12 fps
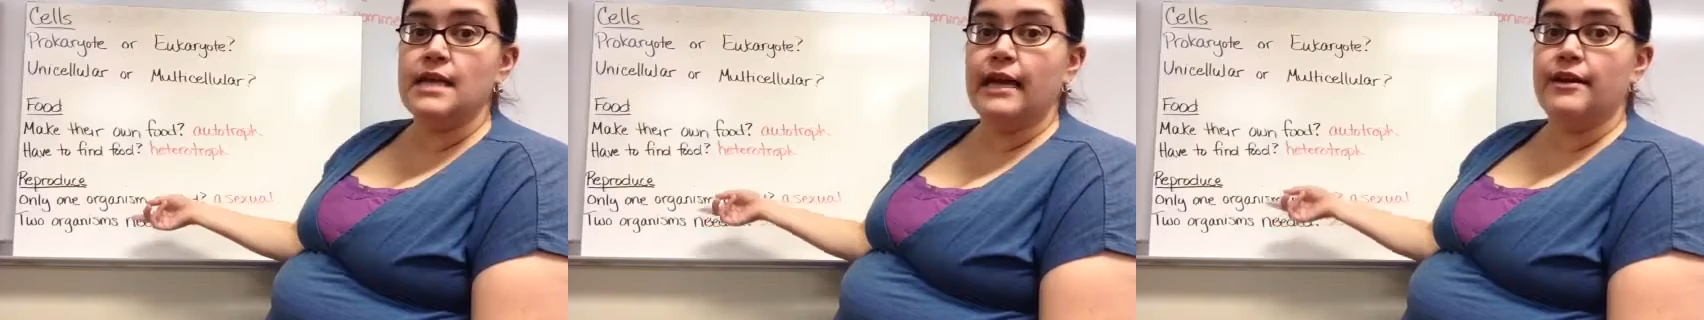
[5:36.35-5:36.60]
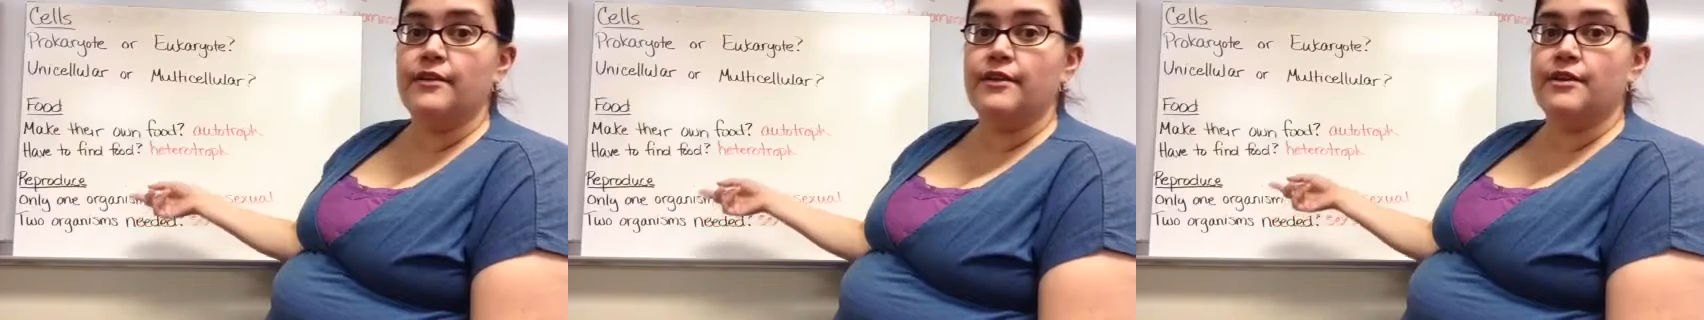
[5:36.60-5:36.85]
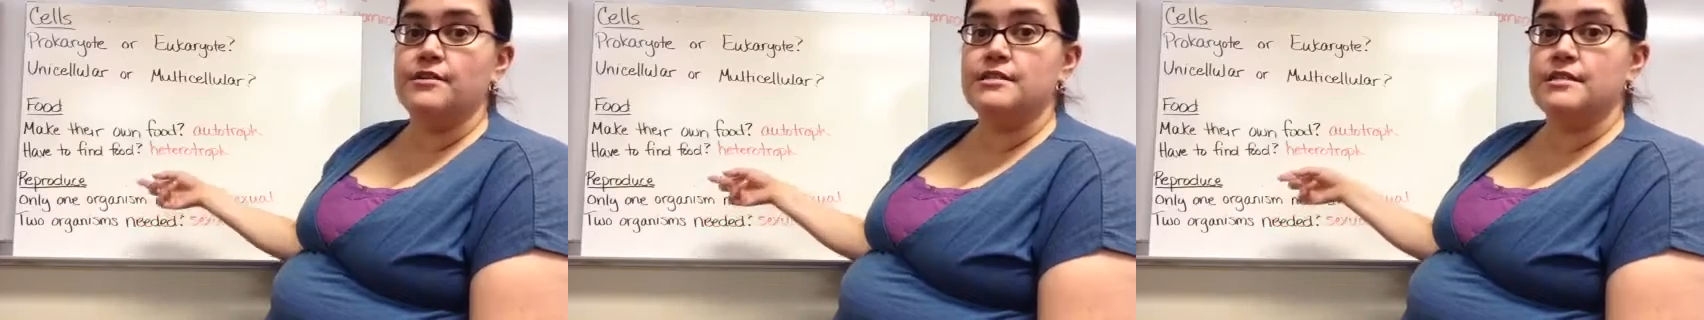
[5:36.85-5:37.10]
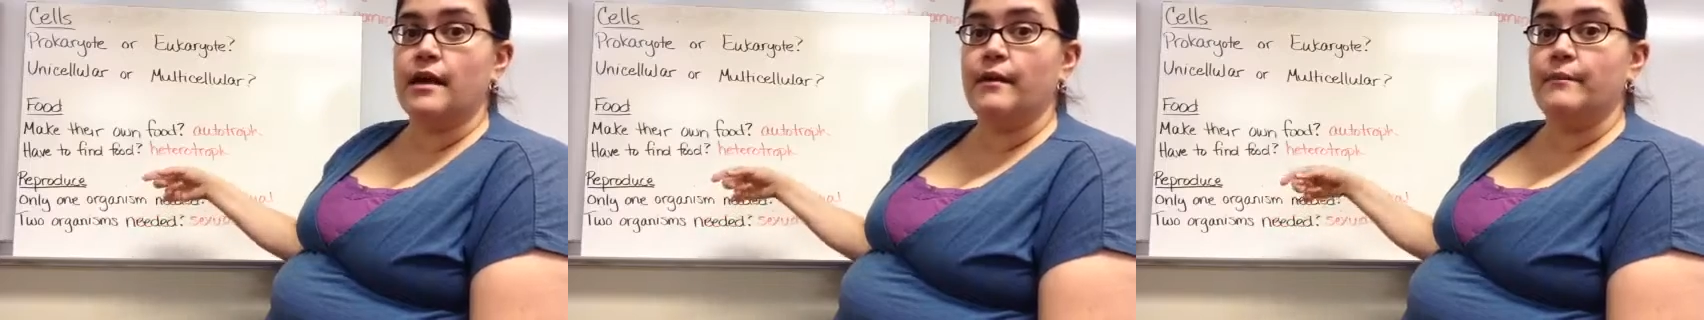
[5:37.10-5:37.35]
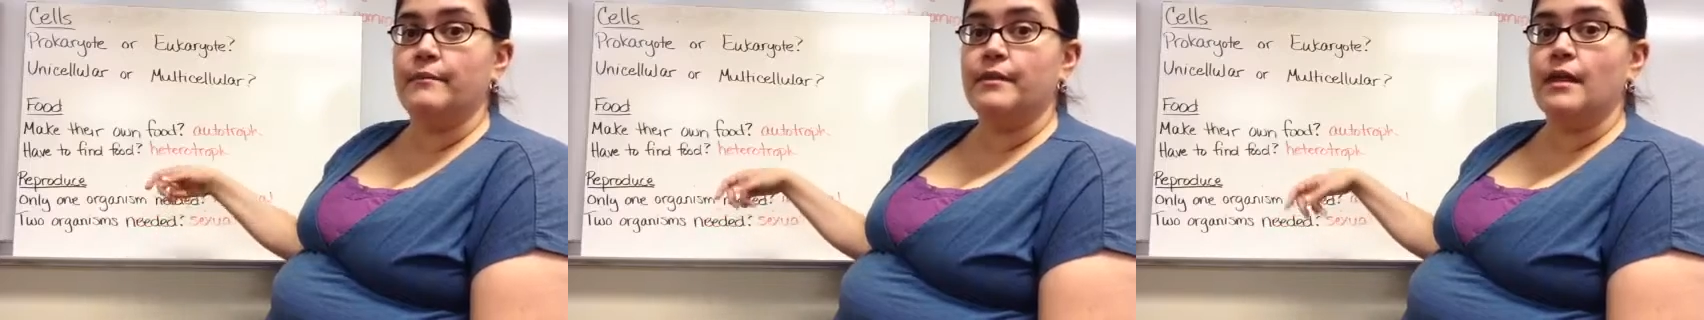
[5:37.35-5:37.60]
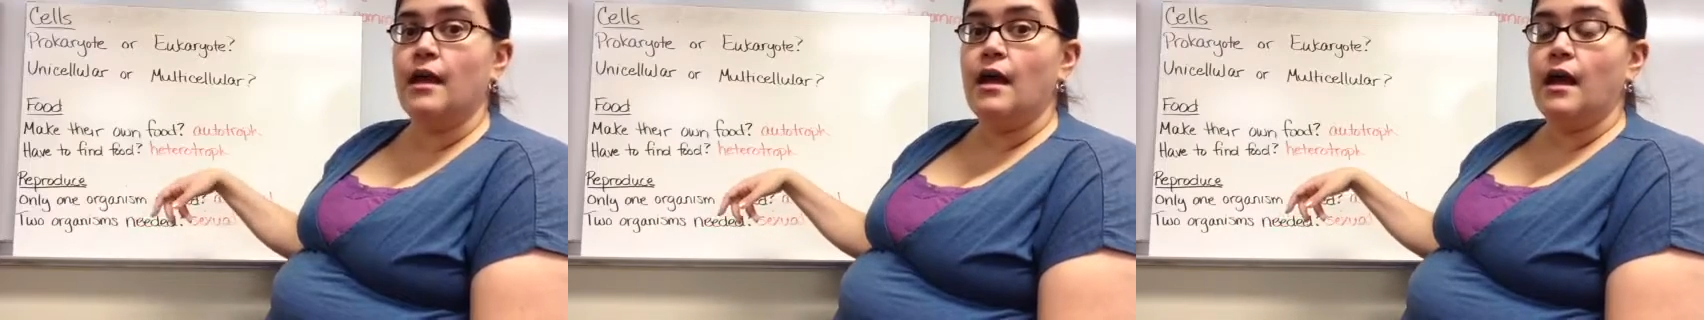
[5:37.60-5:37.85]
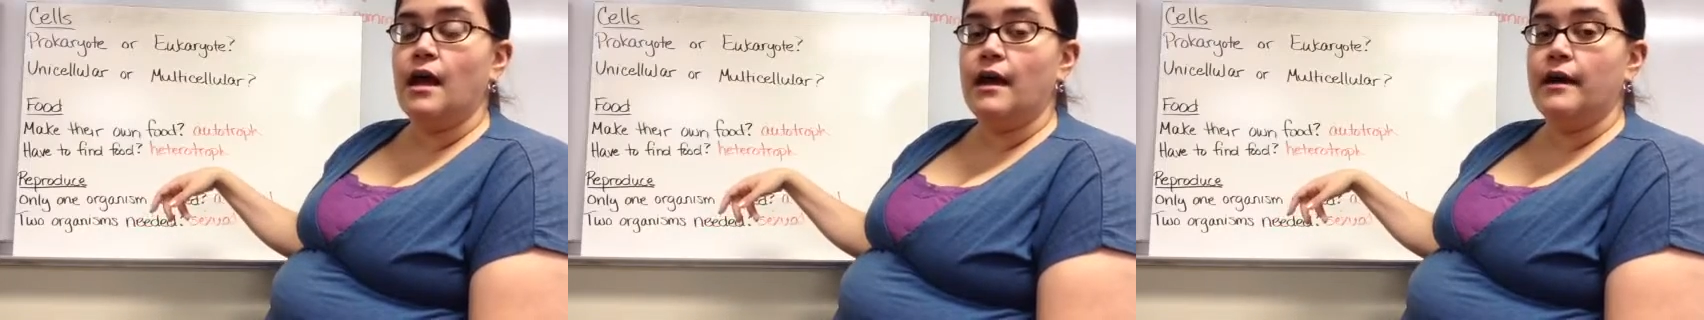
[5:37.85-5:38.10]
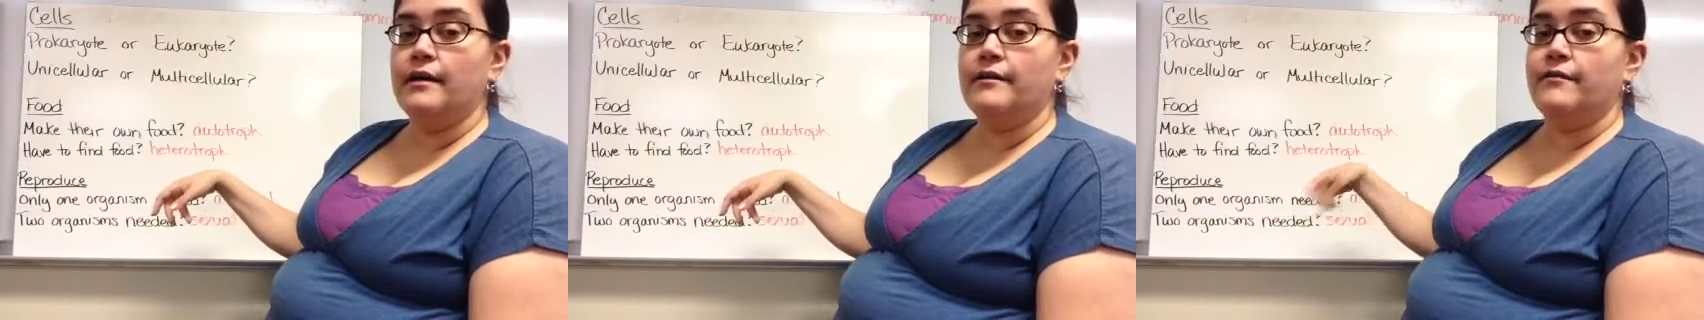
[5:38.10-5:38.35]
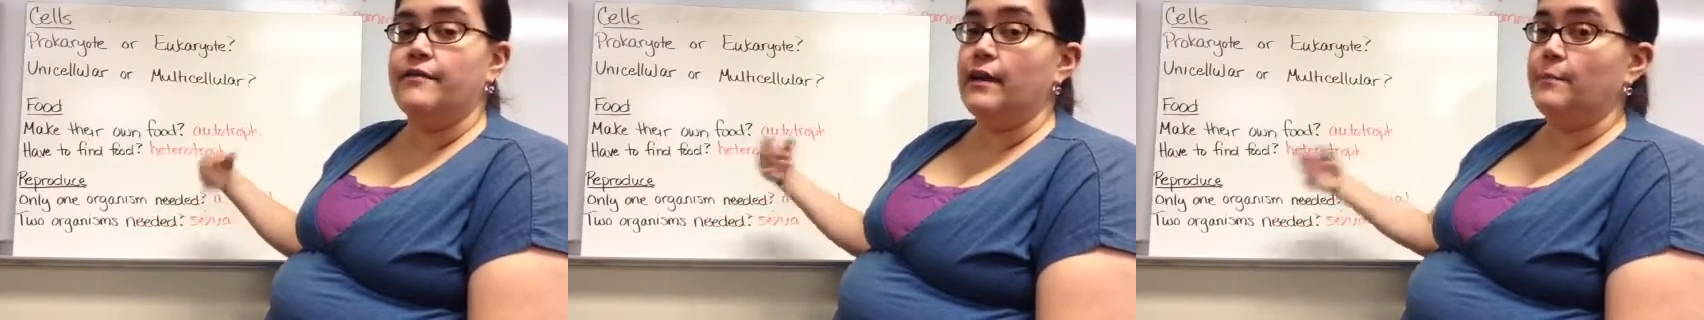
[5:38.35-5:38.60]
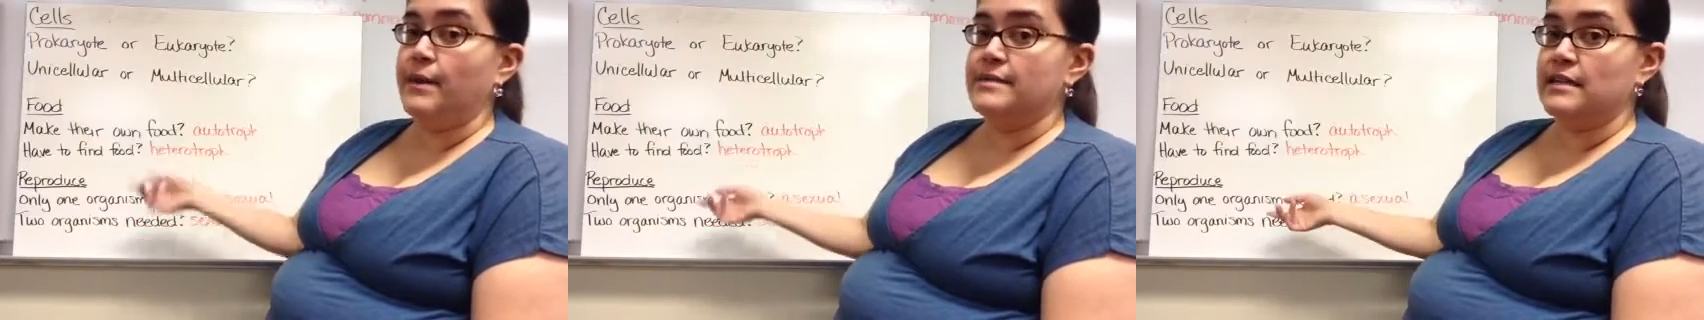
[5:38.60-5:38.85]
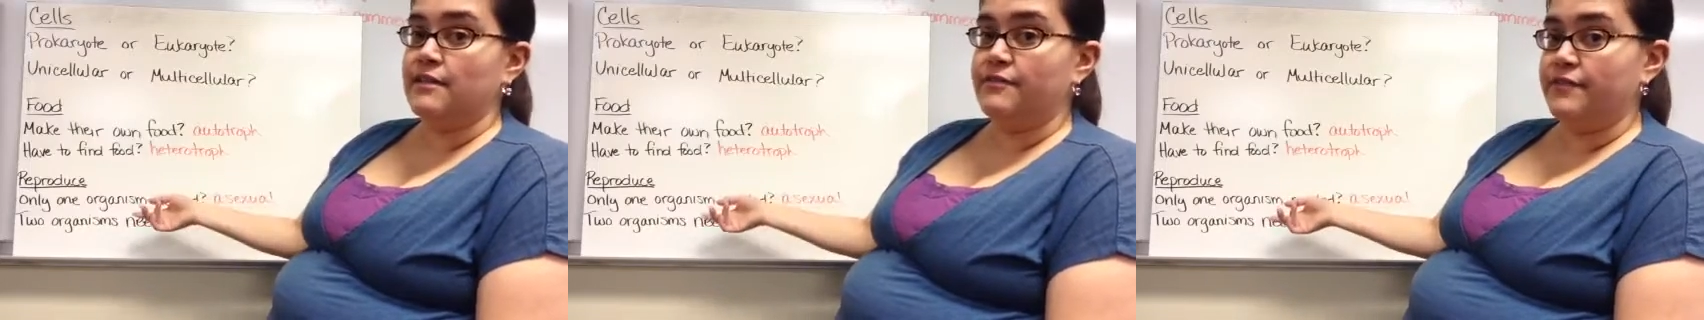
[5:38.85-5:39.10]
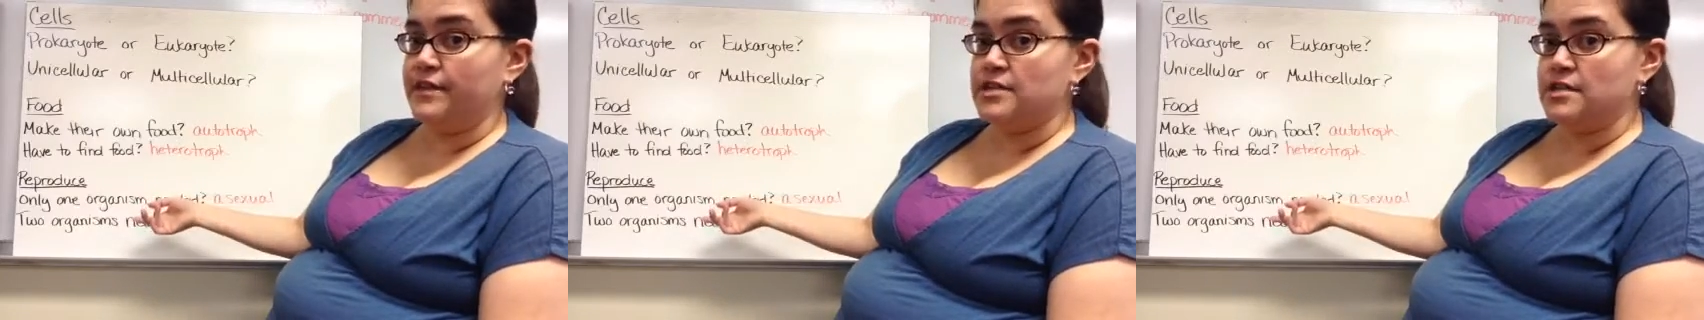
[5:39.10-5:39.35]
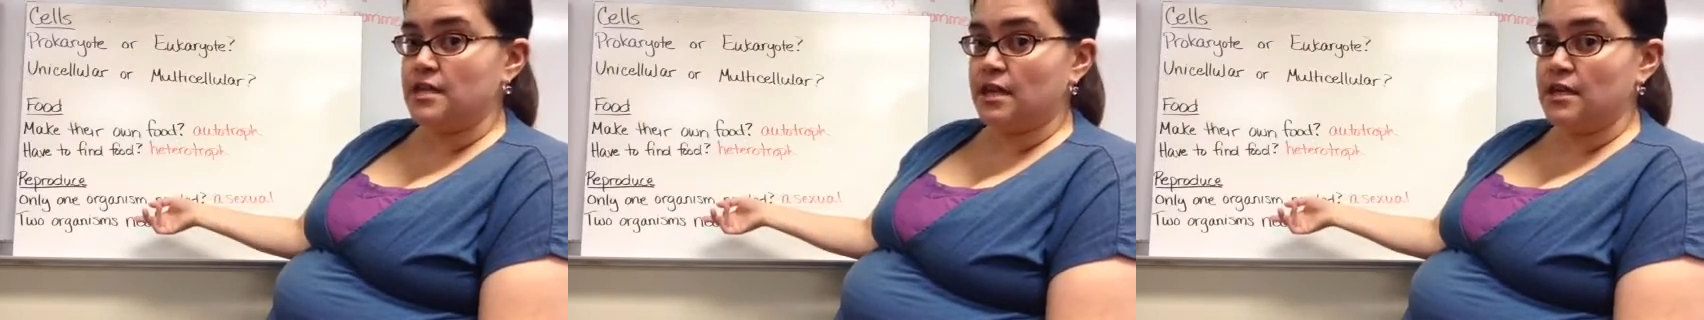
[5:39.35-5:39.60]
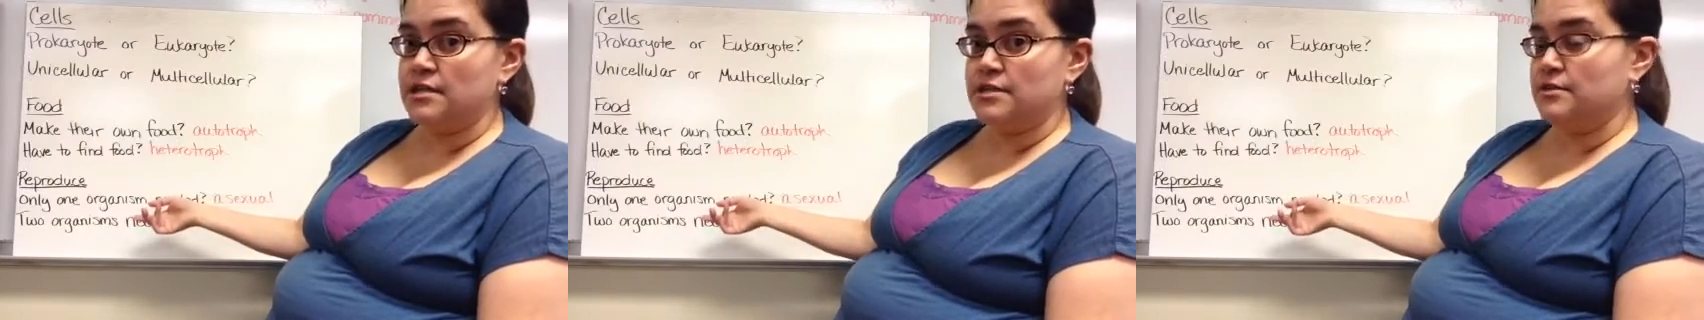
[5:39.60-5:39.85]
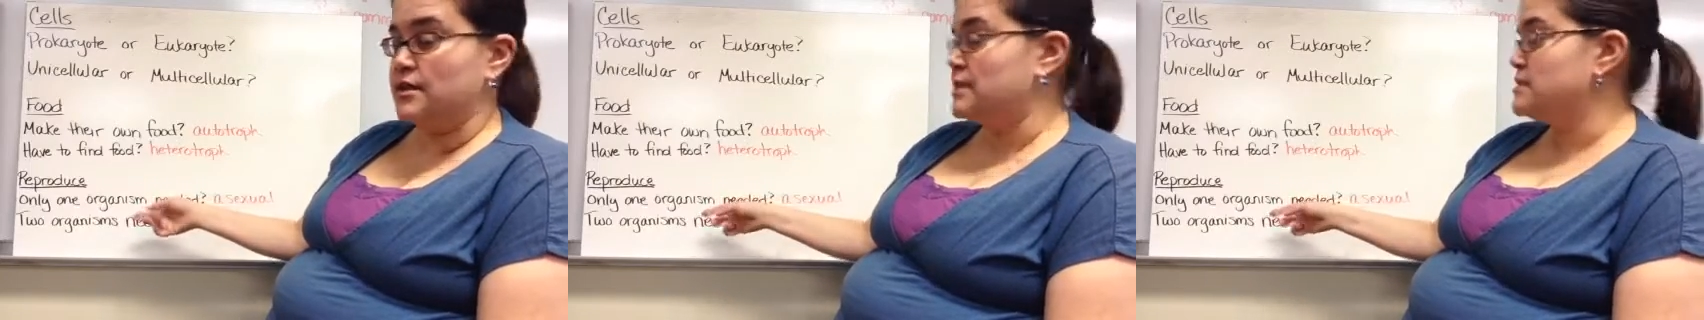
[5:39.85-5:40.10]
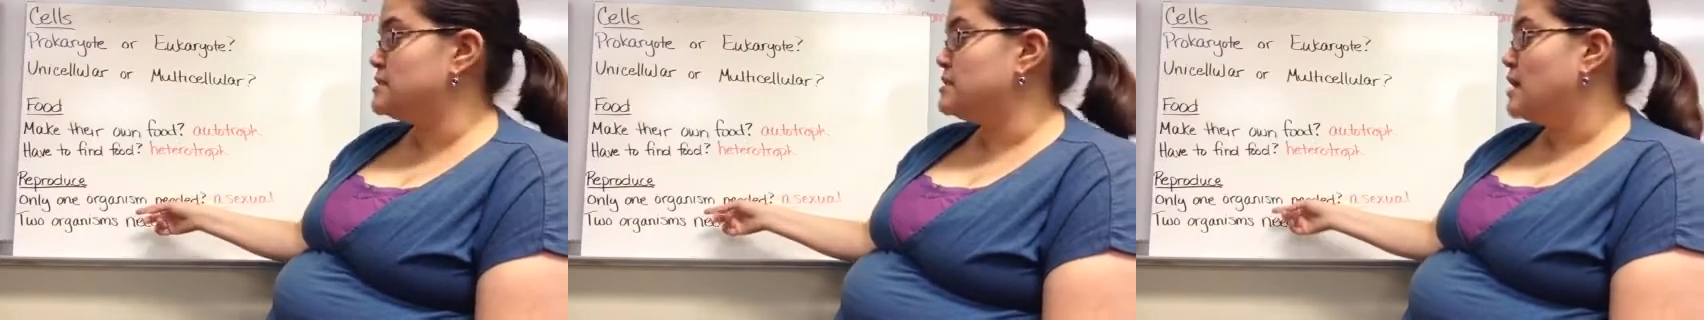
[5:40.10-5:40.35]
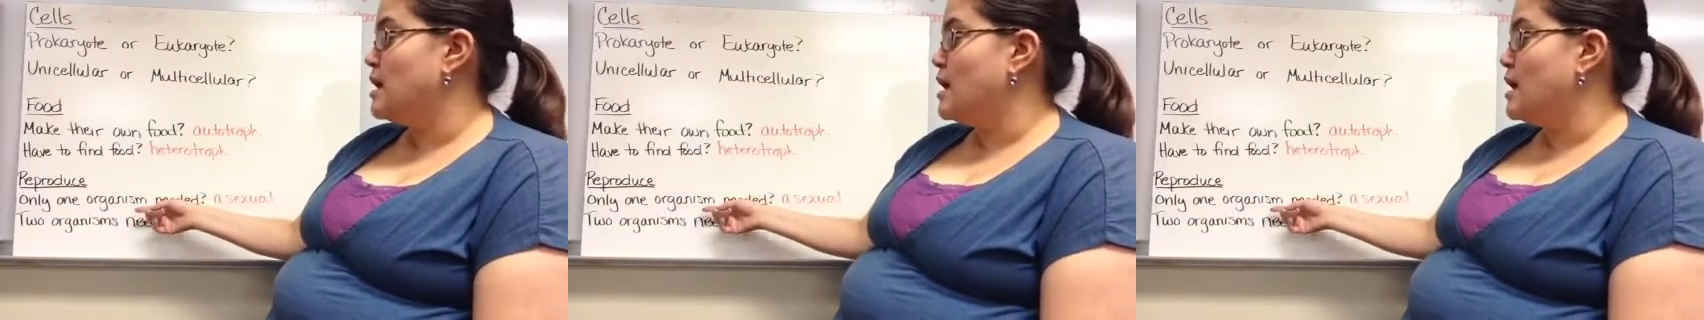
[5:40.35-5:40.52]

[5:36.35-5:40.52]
I know there are some uh, very basic fish that can do this.